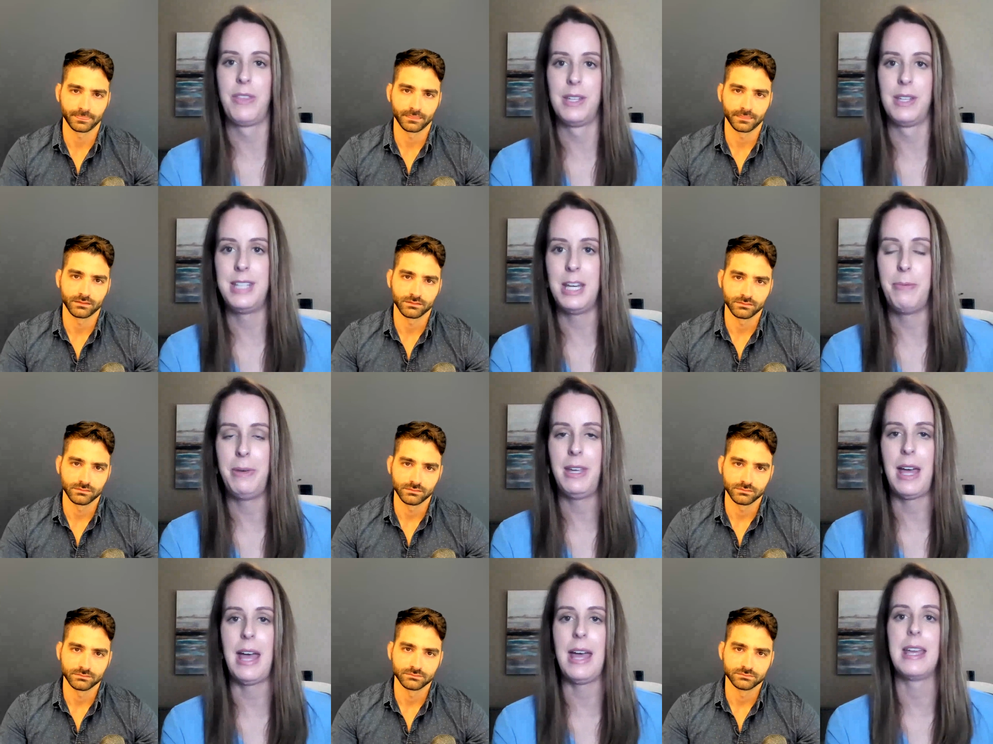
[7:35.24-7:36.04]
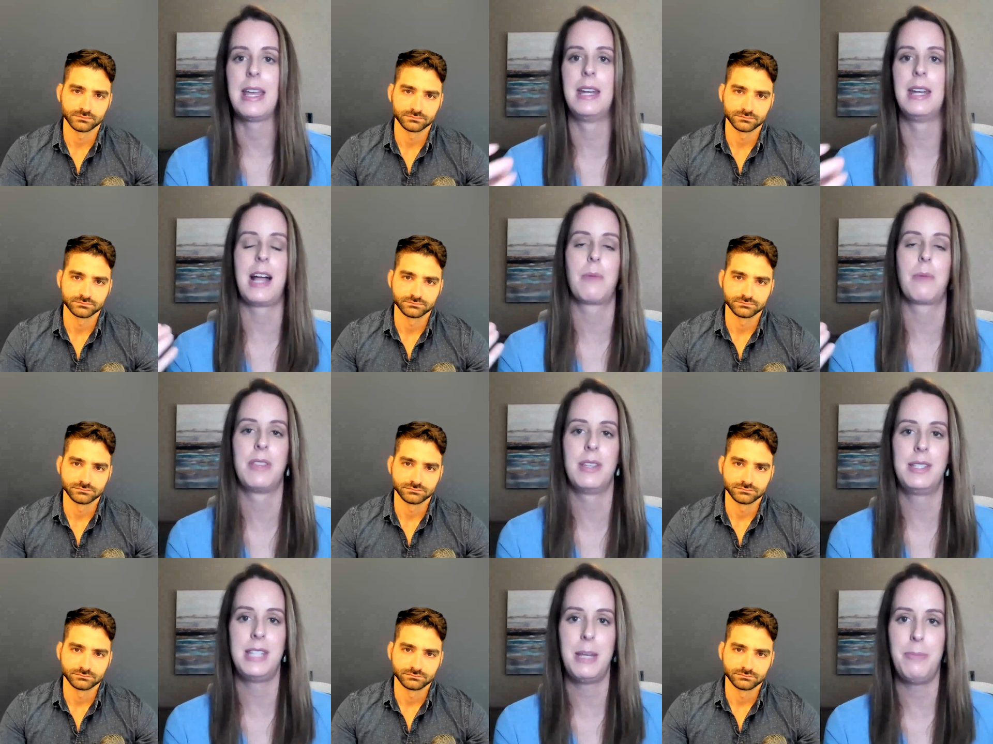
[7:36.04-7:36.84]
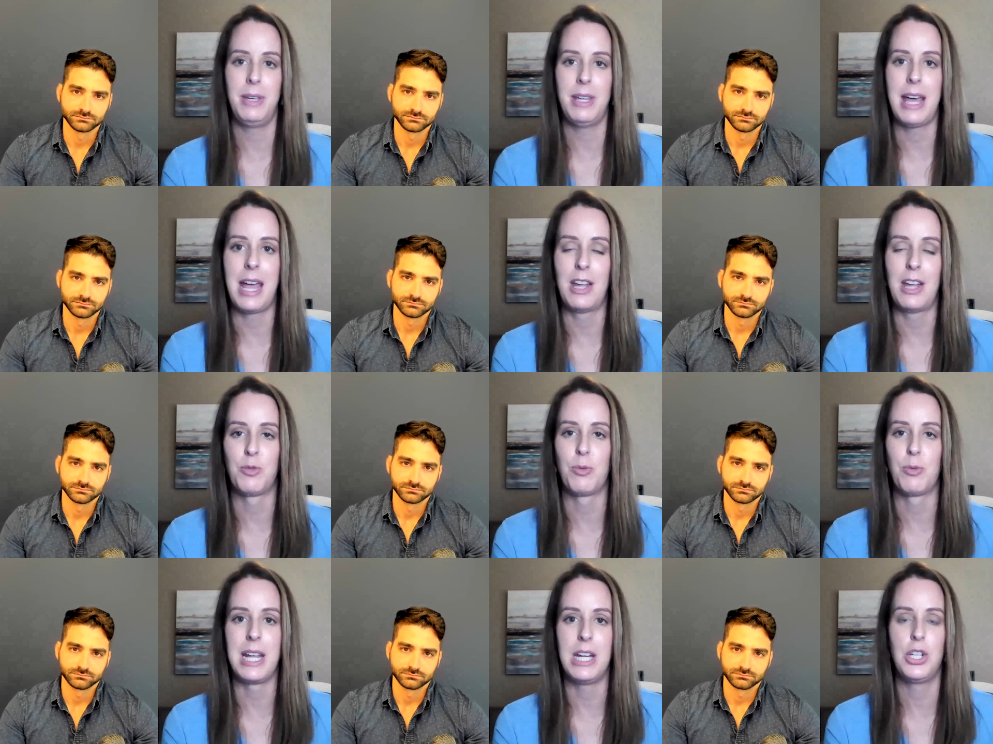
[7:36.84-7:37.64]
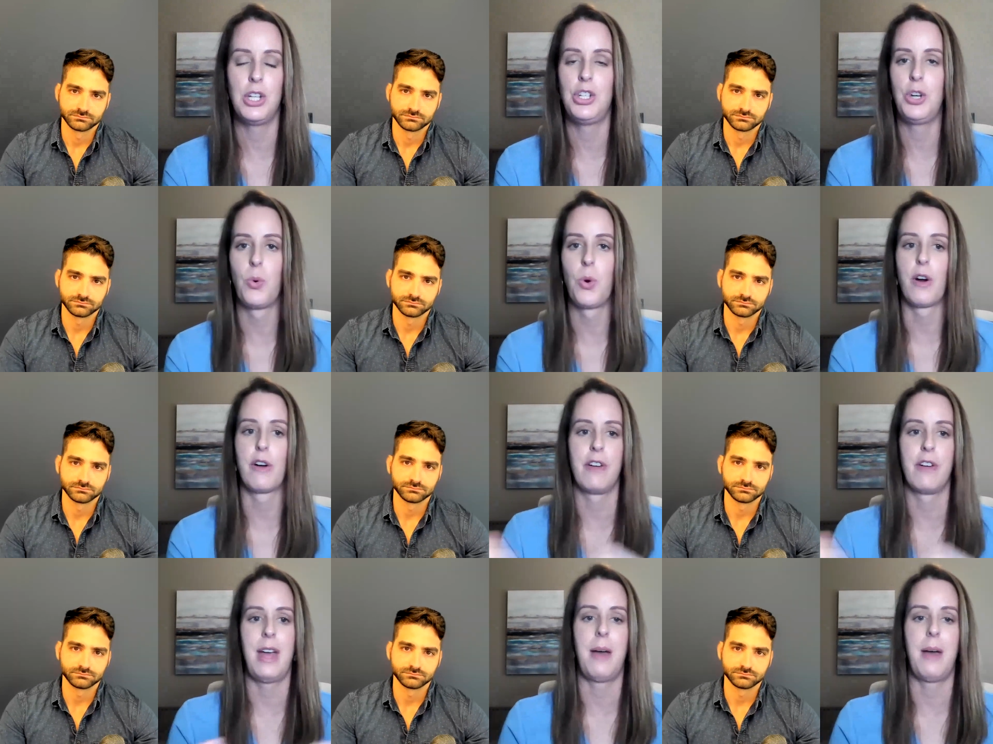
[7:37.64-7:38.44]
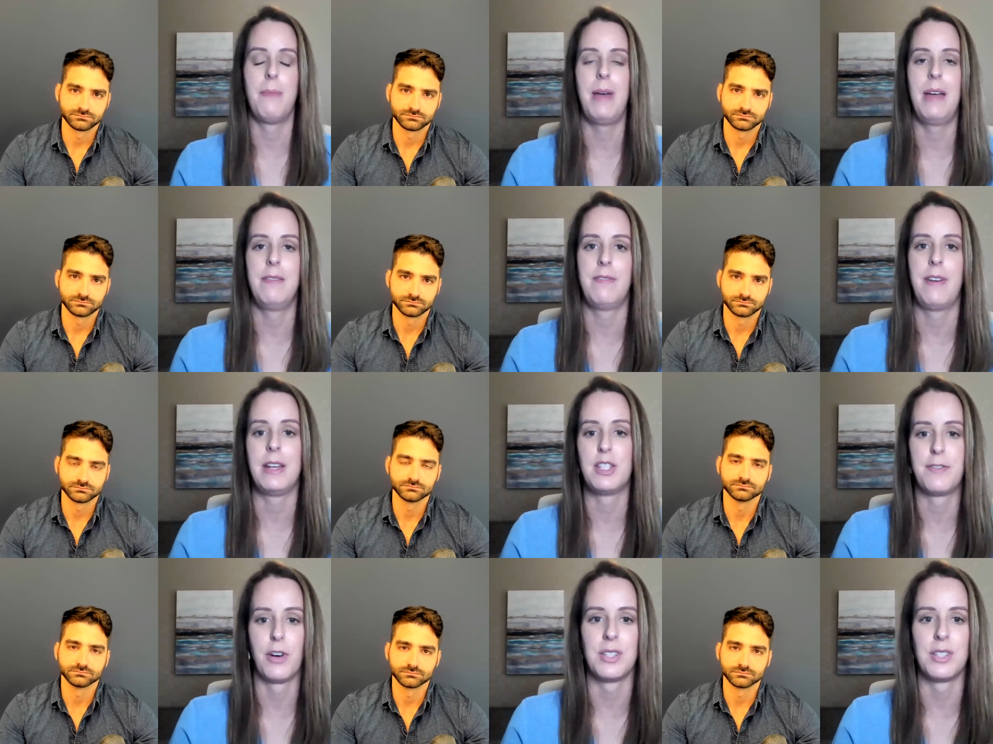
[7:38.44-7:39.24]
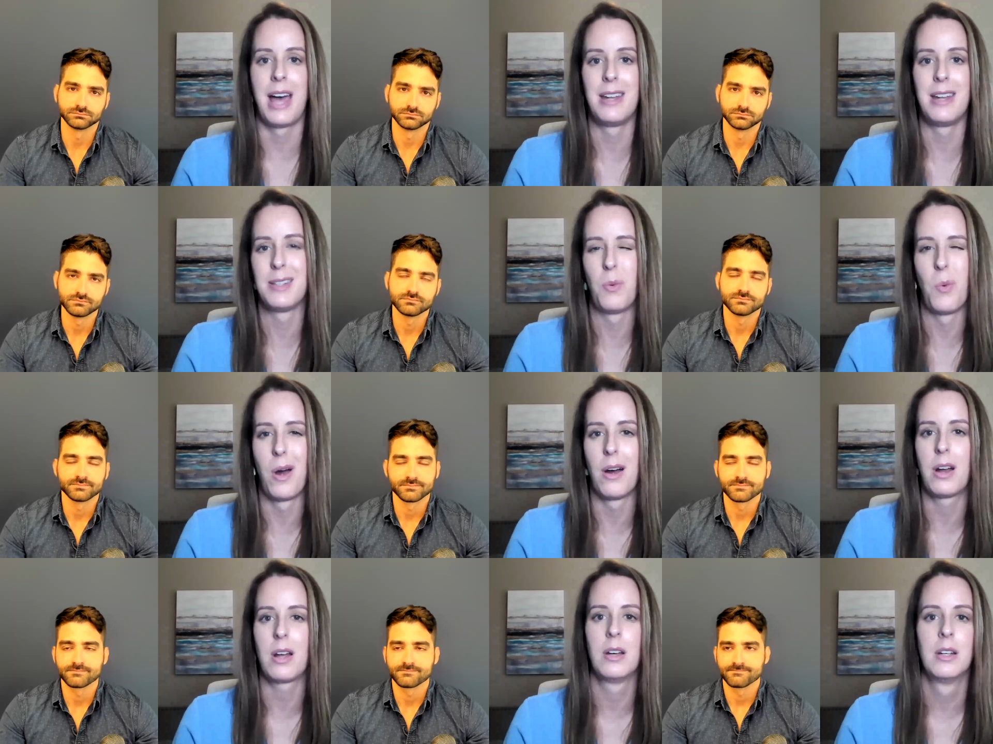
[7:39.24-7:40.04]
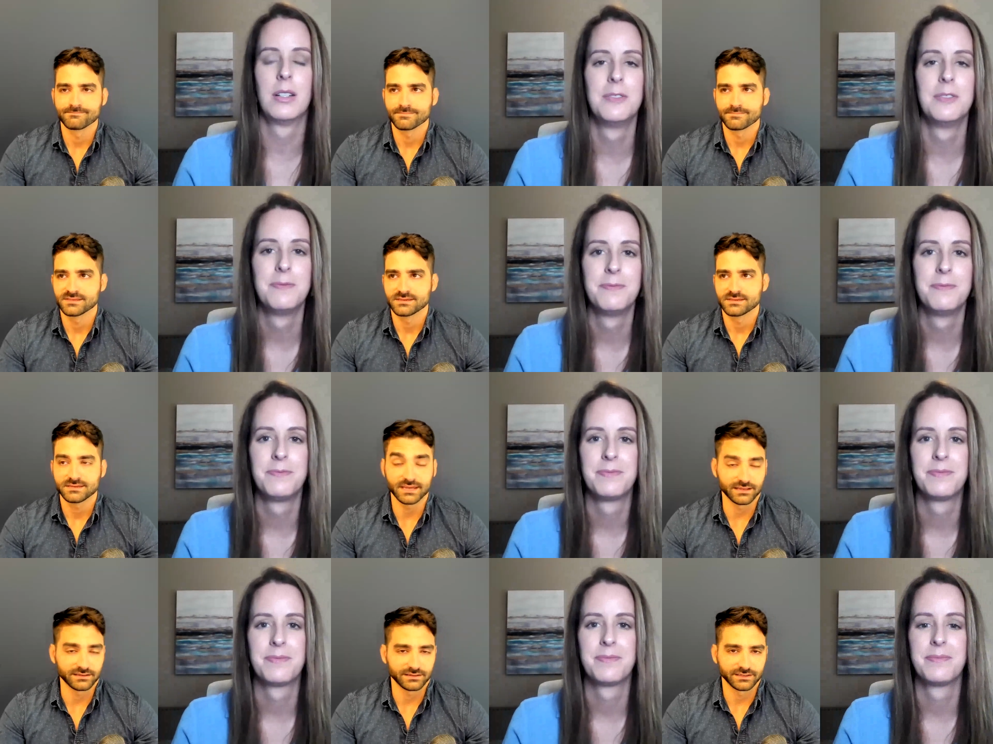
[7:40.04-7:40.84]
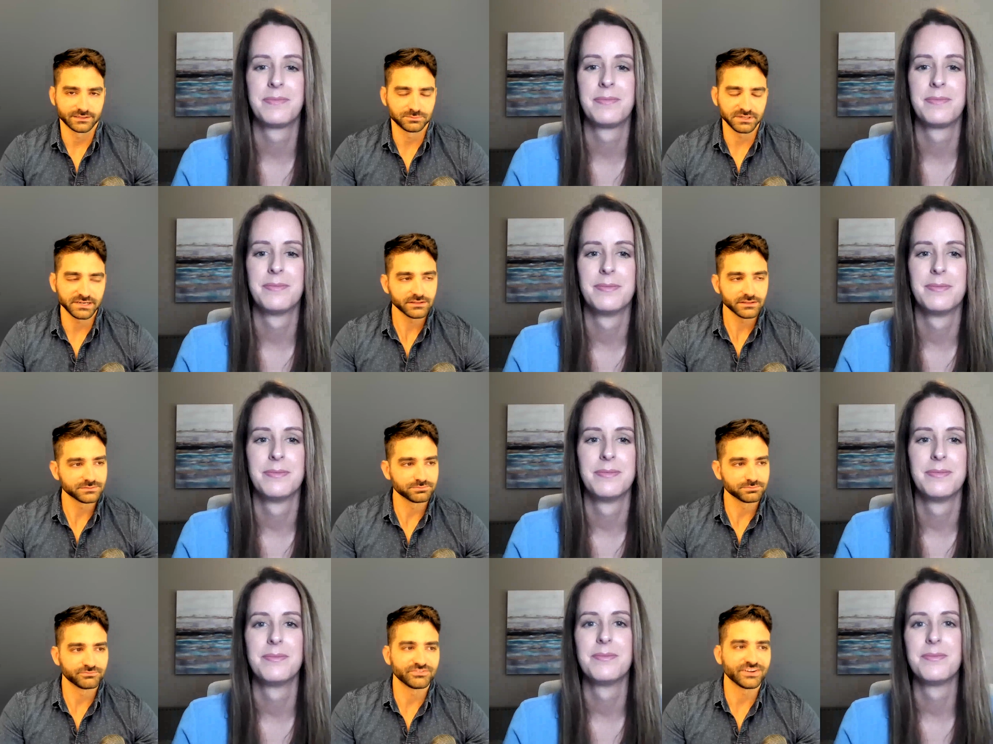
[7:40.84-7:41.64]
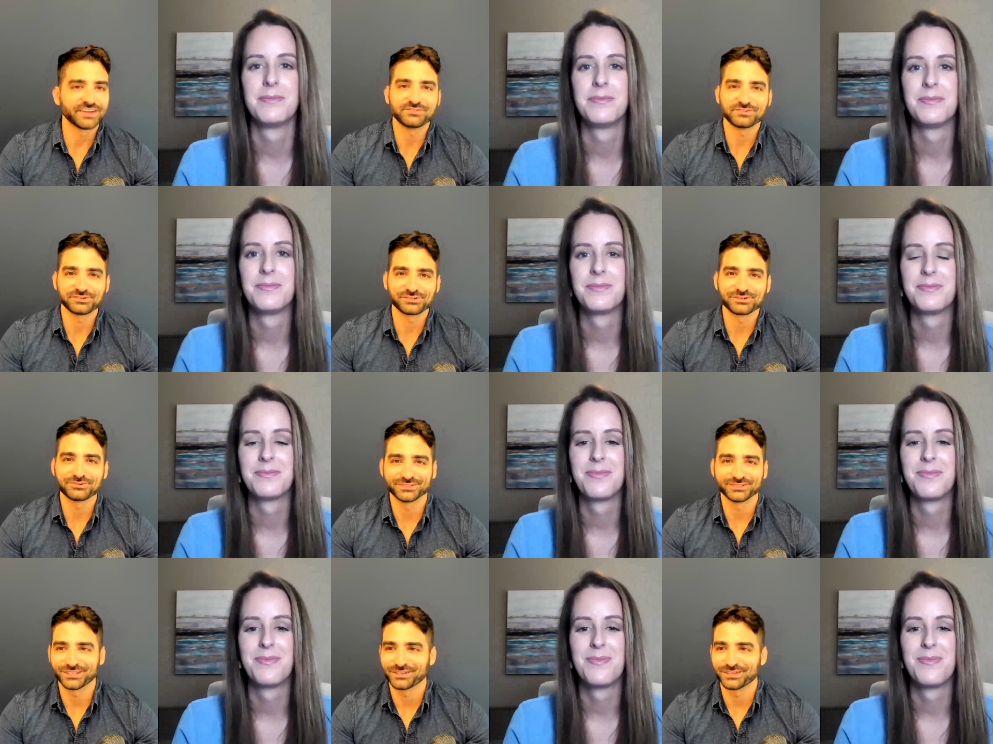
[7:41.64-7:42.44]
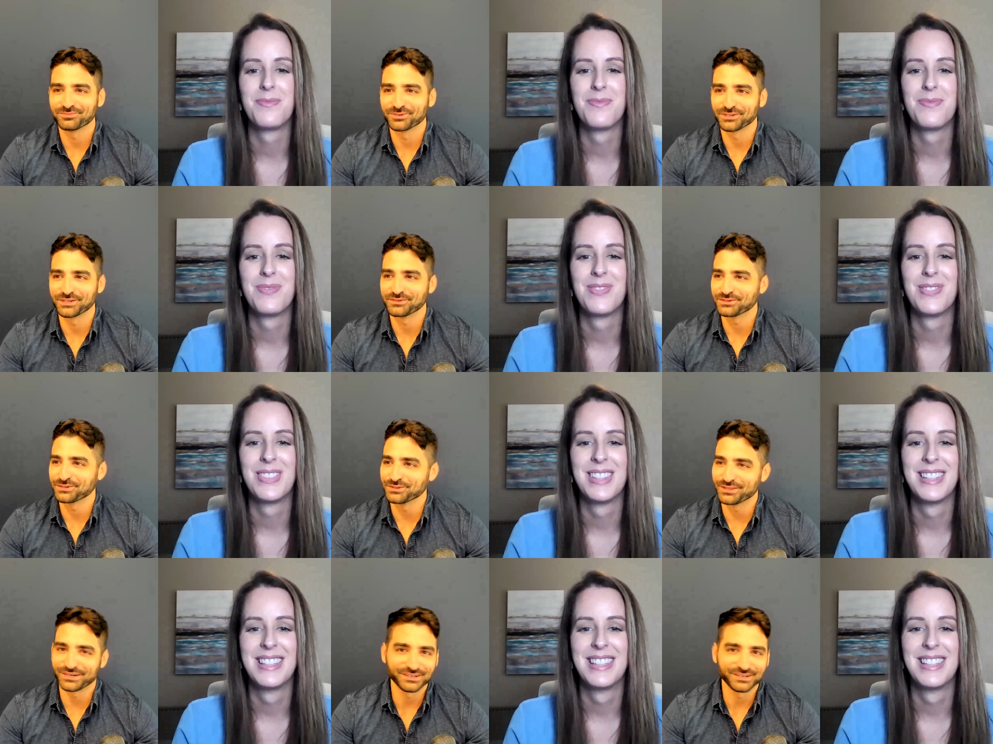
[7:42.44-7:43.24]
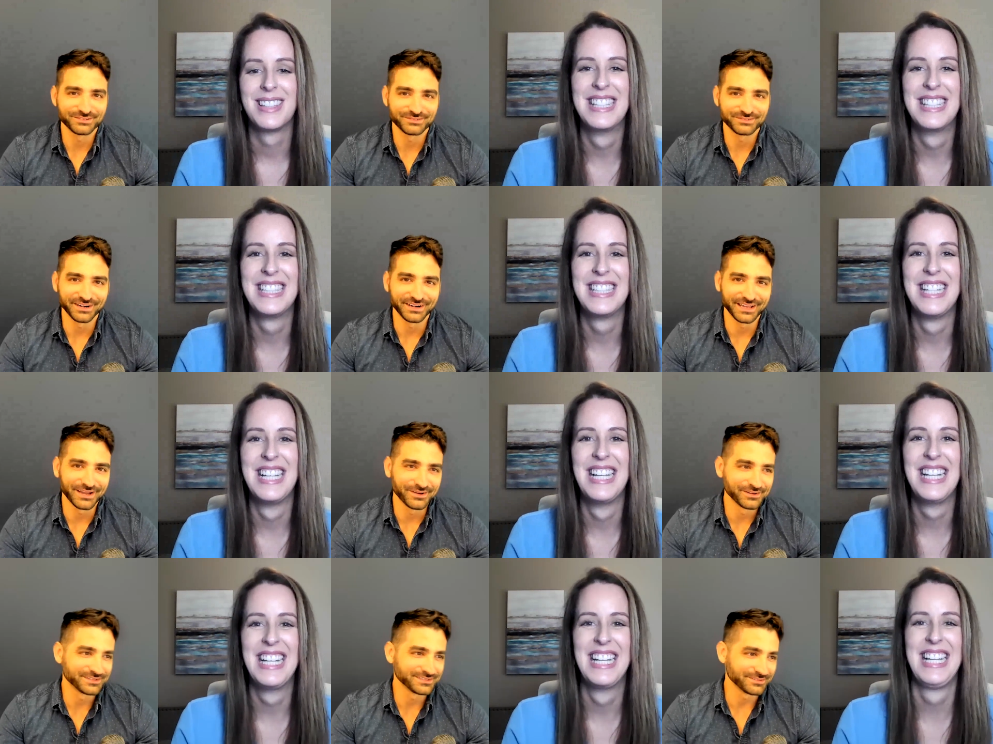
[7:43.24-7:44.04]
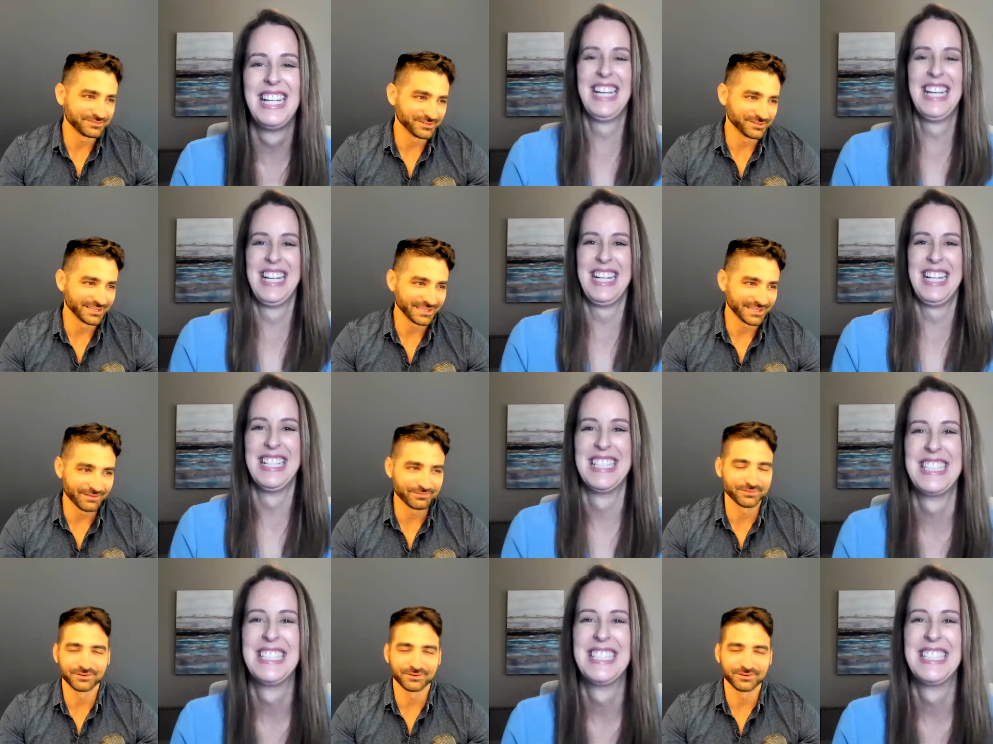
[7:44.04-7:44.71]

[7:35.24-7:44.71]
Speaker 1: with a CPA connect with a CPA that's ready to do work for them, and vice versa? How does it work?
Speaker 2: yeah, explaining this five years ago was a lot more difficult than it is right now because I feel like